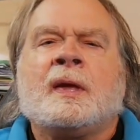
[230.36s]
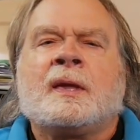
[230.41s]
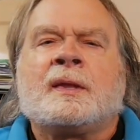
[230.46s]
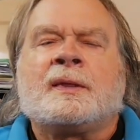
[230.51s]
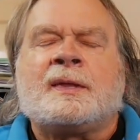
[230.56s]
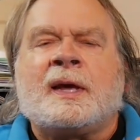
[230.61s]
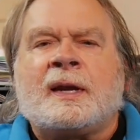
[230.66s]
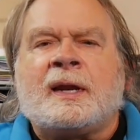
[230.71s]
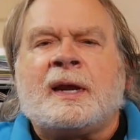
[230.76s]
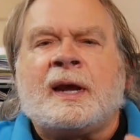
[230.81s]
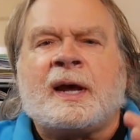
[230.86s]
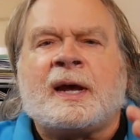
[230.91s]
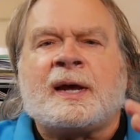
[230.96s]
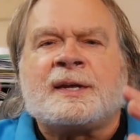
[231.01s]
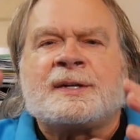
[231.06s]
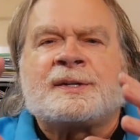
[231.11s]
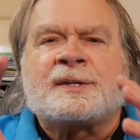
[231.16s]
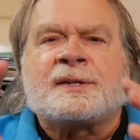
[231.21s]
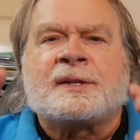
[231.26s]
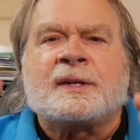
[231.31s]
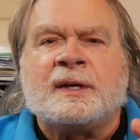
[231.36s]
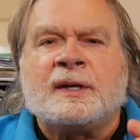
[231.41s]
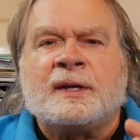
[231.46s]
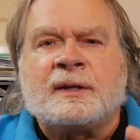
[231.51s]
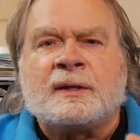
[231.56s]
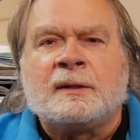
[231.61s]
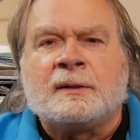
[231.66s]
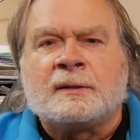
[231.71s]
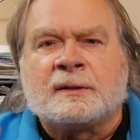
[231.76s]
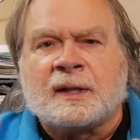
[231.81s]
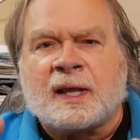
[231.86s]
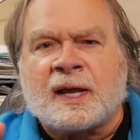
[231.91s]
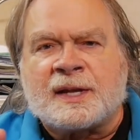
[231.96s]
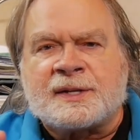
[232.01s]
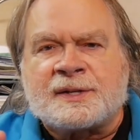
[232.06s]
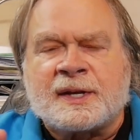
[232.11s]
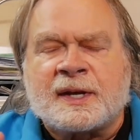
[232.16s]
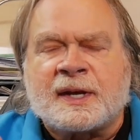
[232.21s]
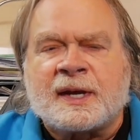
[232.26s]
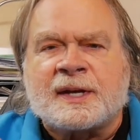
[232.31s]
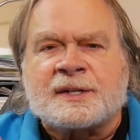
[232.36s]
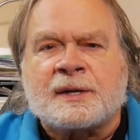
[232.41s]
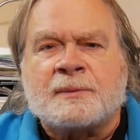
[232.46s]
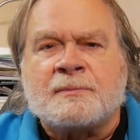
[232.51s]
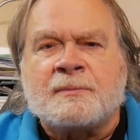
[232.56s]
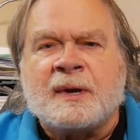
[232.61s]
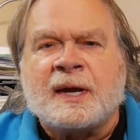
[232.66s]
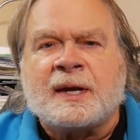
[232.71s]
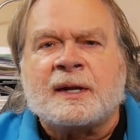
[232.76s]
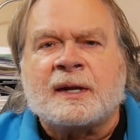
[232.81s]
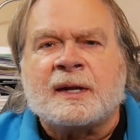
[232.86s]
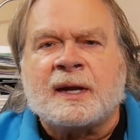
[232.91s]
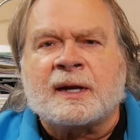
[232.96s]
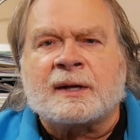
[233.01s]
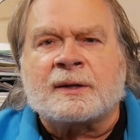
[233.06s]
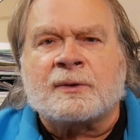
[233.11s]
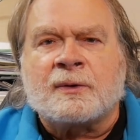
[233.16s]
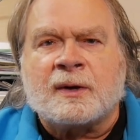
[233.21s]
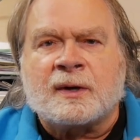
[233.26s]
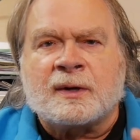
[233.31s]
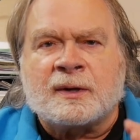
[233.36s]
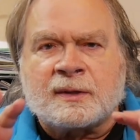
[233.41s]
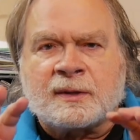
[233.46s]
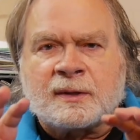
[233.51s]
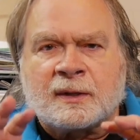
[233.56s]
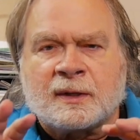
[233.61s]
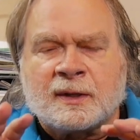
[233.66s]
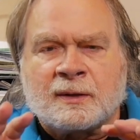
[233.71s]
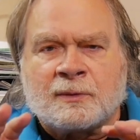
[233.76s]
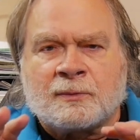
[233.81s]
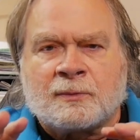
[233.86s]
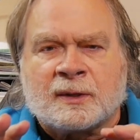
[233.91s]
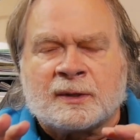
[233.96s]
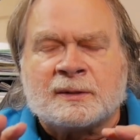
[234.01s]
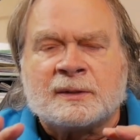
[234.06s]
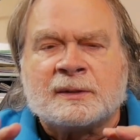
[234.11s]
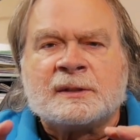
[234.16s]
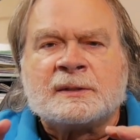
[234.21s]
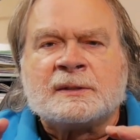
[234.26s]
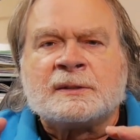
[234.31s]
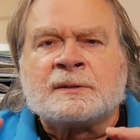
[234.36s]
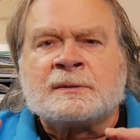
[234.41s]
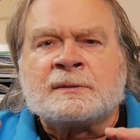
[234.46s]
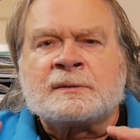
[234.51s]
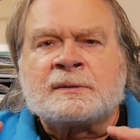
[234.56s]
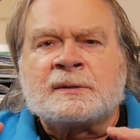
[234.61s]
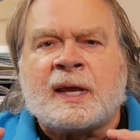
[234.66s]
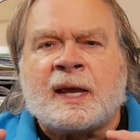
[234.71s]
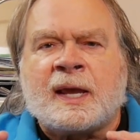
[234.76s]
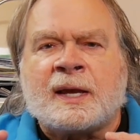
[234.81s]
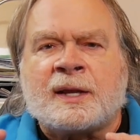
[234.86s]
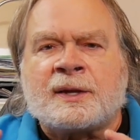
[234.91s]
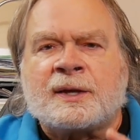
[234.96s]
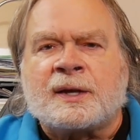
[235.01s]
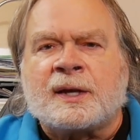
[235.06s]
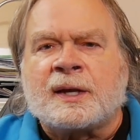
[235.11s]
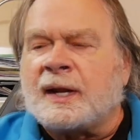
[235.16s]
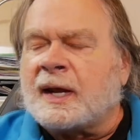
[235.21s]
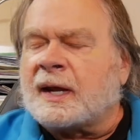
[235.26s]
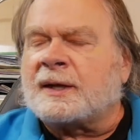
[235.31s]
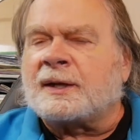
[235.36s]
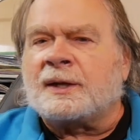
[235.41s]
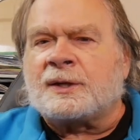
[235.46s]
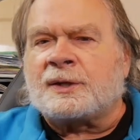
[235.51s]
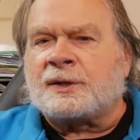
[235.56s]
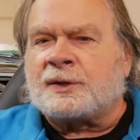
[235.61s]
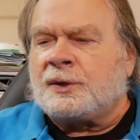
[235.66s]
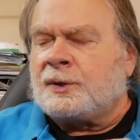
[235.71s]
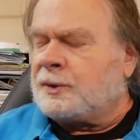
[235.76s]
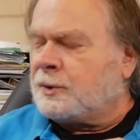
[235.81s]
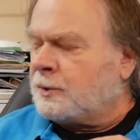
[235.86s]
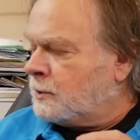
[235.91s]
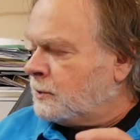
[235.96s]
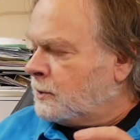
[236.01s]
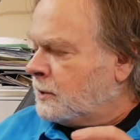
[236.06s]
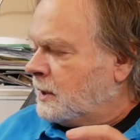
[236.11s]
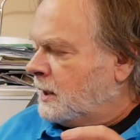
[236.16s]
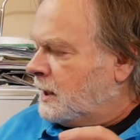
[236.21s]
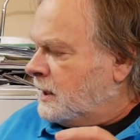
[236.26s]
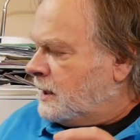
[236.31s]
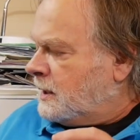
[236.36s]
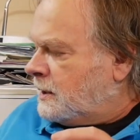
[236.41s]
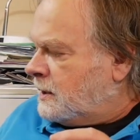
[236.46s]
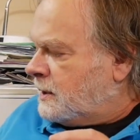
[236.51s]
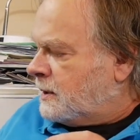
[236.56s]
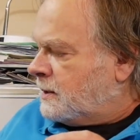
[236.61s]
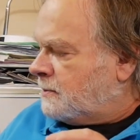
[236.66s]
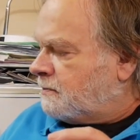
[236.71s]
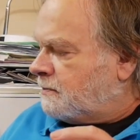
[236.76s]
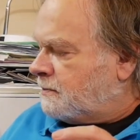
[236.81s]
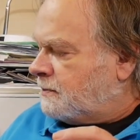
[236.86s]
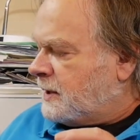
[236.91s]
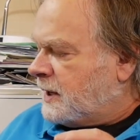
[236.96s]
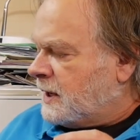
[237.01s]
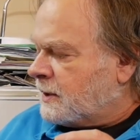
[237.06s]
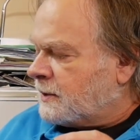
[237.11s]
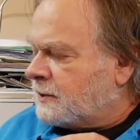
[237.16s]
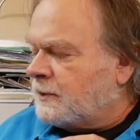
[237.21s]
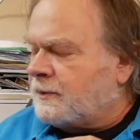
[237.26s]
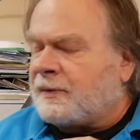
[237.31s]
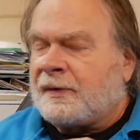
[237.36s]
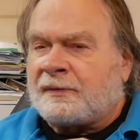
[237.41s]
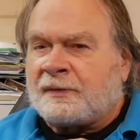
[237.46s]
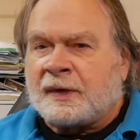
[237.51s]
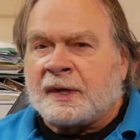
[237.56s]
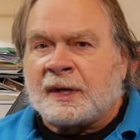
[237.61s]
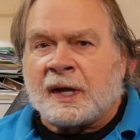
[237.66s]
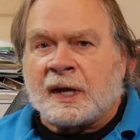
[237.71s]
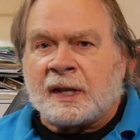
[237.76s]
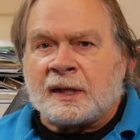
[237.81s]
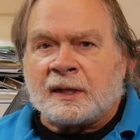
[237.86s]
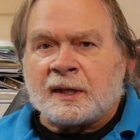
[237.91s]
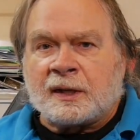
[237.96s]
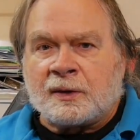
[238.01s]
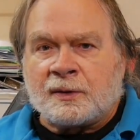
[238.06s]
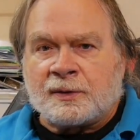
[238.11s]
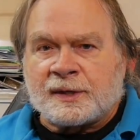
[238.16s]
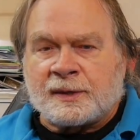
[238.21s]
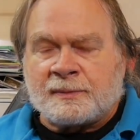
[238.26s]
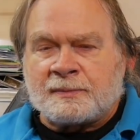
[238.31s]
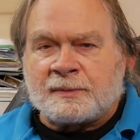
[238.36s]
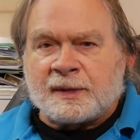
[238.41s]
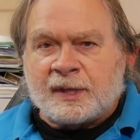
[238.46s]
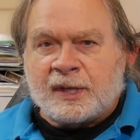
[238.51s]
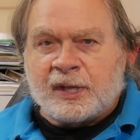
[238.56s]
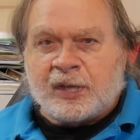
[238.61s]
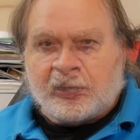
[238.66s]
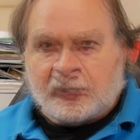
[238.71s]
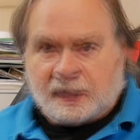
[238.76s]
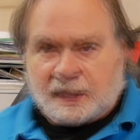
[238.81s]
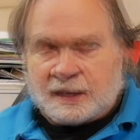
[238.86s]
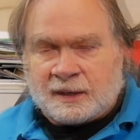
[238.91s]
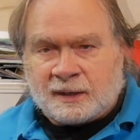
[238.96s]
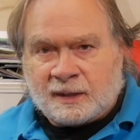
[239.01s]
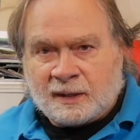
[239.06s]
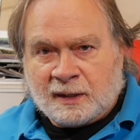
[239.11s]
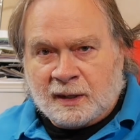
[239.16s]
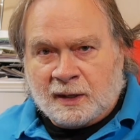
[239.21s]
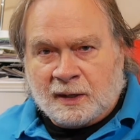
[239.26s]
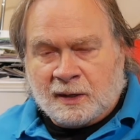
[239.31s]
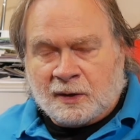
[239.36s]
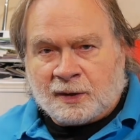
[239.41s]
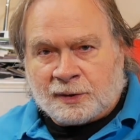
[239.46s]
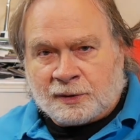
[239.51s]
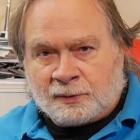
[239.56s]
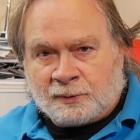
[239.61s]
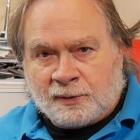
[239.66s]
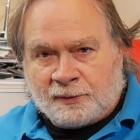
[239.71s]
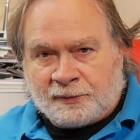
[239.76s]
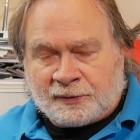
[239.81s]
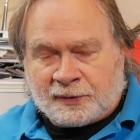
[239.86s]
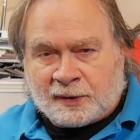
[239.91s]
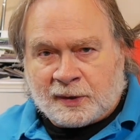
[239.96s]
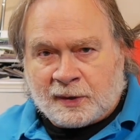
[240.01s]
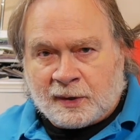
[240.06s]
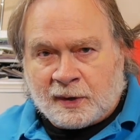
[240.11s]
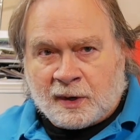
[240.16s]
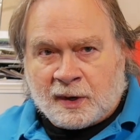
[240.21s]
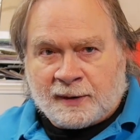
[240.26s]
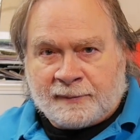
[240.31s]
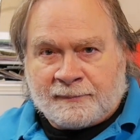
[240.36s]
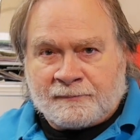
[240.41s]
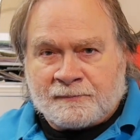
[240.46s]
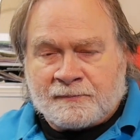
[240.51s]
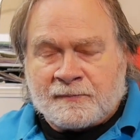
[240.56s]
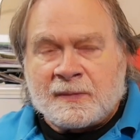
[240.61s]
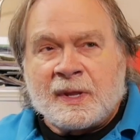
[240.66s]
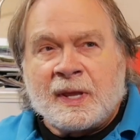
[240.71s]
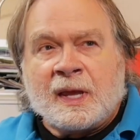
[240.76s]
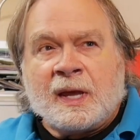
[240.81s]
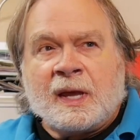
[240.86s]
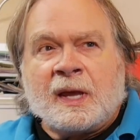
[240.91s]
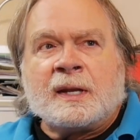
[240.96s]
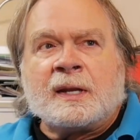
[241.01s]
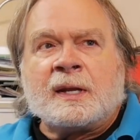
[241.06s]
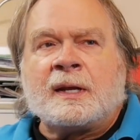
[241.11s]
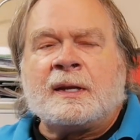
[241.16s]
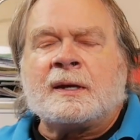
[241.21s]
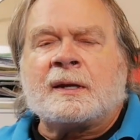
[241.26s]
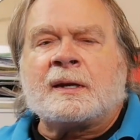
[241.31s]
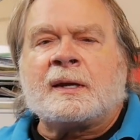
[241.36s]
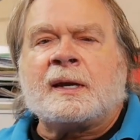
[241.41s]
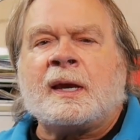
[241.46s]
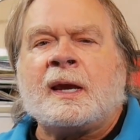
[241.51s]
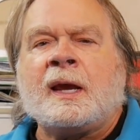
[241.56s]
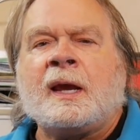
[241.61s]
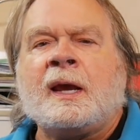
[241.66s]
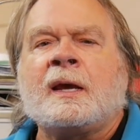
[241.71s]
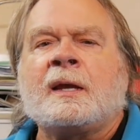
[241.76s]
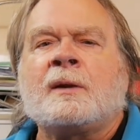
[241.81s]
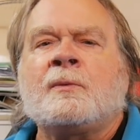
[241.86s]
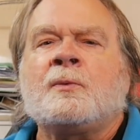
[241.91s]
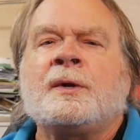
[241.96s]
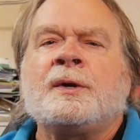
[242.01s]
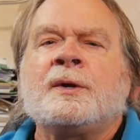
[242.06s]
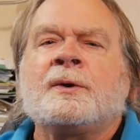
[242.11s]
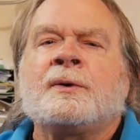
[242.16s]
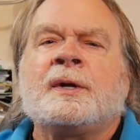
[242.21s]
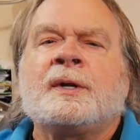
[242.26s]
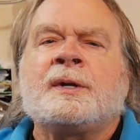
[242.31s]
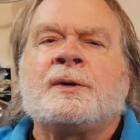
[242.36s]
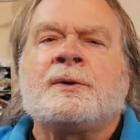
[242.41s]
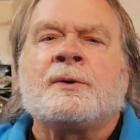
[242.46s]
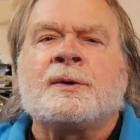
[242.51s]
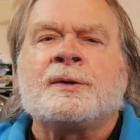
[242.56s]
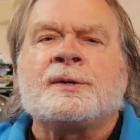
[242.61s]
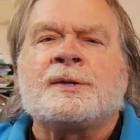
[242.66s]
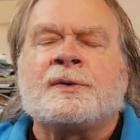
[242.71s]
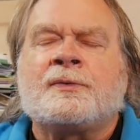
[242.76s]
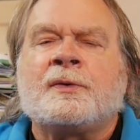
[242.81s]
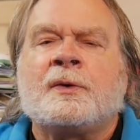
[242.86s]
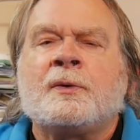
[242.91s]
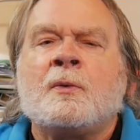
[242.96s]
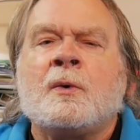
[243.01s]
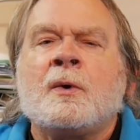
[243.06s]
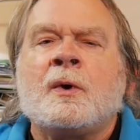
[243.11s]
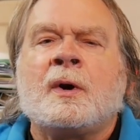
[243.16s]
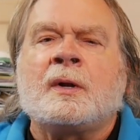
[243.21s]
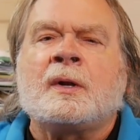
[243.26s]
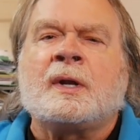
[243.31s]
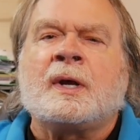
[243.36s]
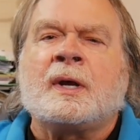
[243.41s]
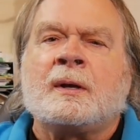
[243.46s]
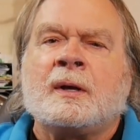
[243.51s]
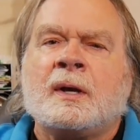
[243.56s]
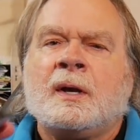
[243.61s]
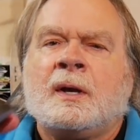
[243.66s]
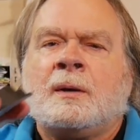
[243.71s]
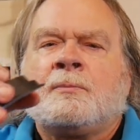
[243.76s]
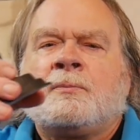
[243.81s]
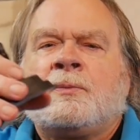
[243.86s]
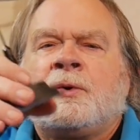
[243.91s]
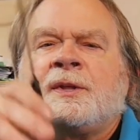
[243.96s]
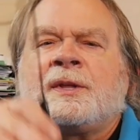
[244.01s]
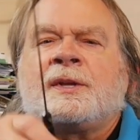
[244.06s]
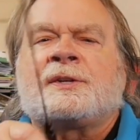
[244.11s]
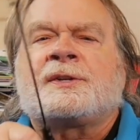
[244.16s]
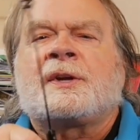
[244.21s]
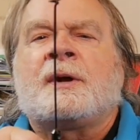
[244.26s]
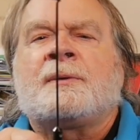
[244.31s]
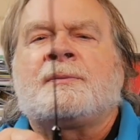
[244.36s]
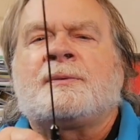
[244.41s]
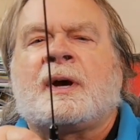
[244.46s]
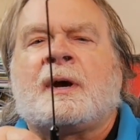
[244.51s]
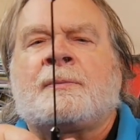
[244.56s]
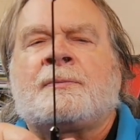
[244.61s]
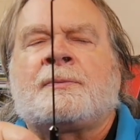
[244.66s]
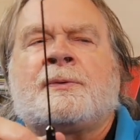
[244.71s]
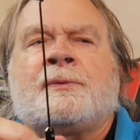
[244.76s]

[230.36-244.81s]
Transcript: that has the classic SMA connector on it, the little one, and connect it to the PL259 that goes up to the antenna on the roof of the car. Now you can, when you're indoors, if you want, like put this on top of the